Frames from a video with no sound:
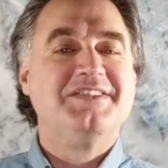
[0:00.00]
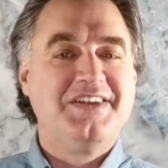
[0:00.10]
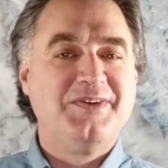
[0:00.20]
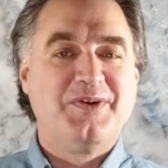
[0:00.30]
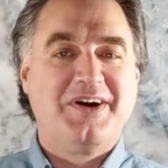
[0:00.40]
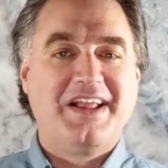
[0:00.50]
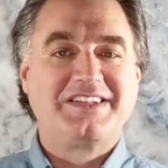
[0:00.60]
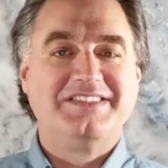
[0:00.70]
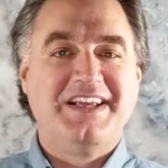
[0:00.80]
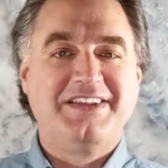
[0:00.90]
See you in our
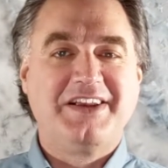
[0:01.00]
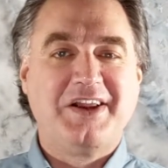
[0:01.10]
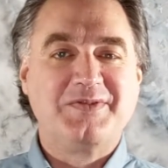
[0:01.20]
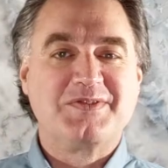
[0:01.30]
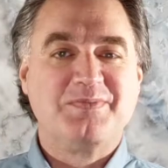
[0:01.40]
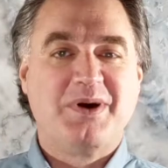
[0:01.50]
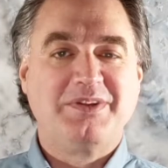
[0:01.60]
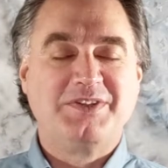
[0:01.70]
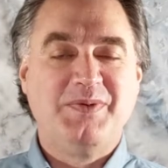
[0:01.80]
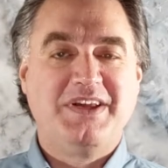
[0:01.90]
next daily dose of
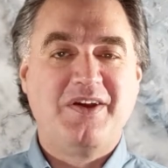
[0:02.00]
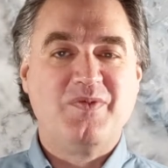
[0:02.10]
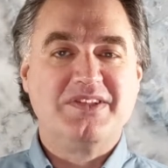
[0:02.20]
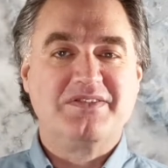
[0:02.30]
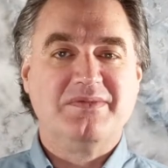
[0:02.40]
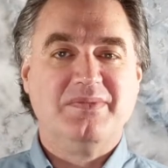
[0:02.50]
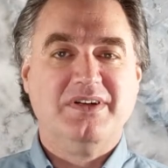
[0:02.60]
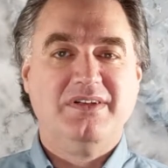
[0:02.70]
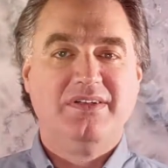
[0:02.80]
public speaking wisdom.